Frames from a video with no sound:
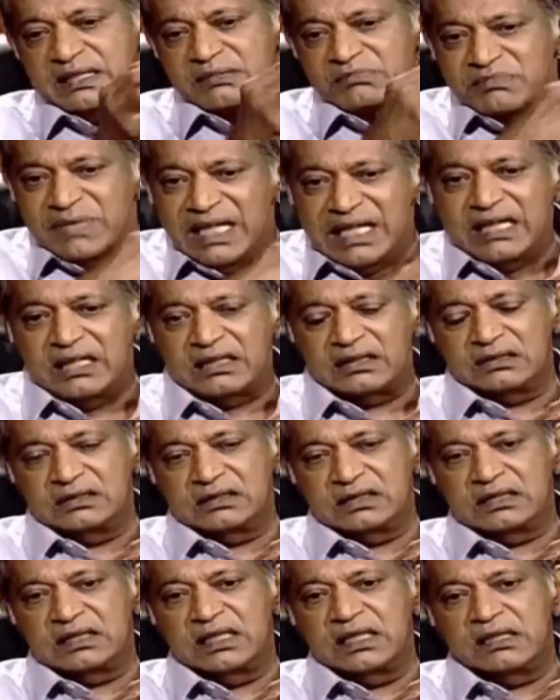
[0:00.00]

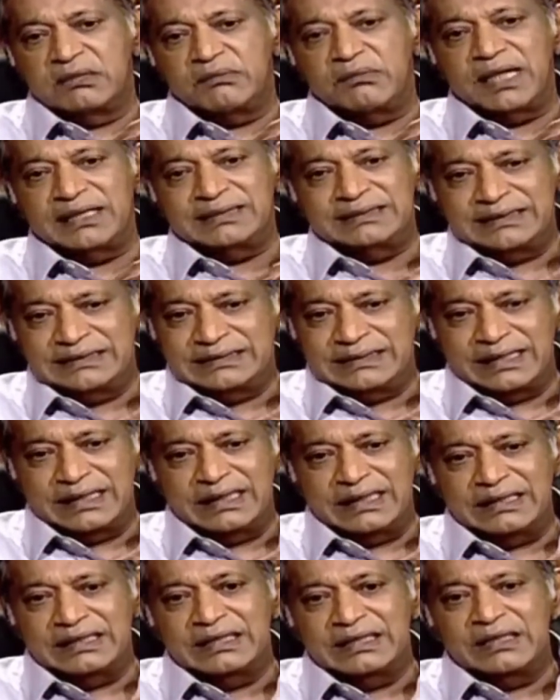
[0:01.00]
millions by the
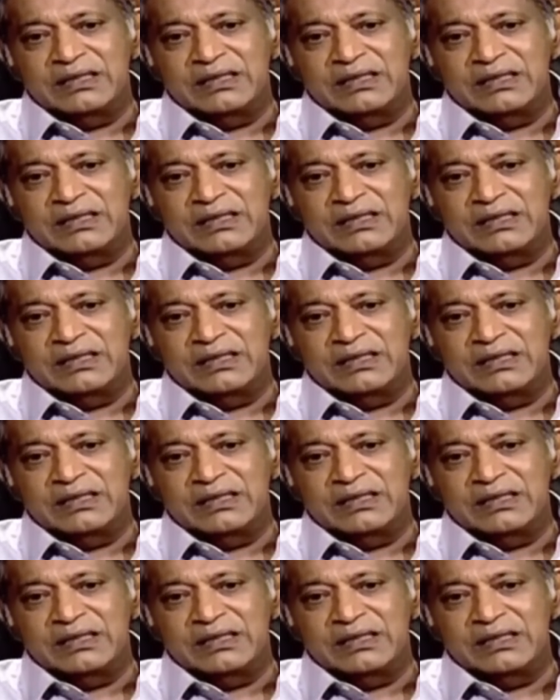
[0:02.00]
day.